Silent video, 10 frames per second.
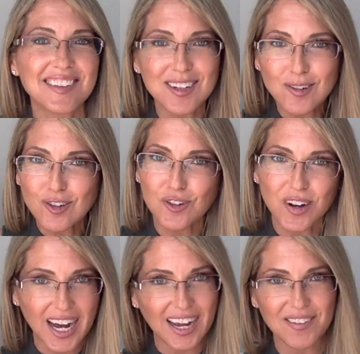still
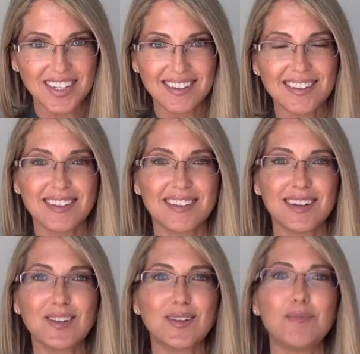survive and
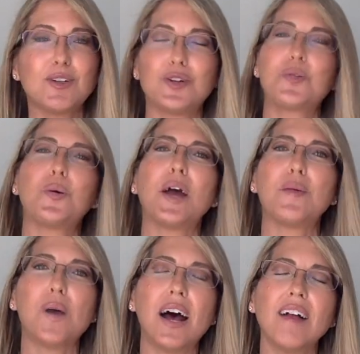still seem to do
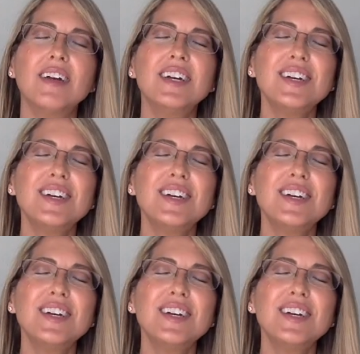quite well.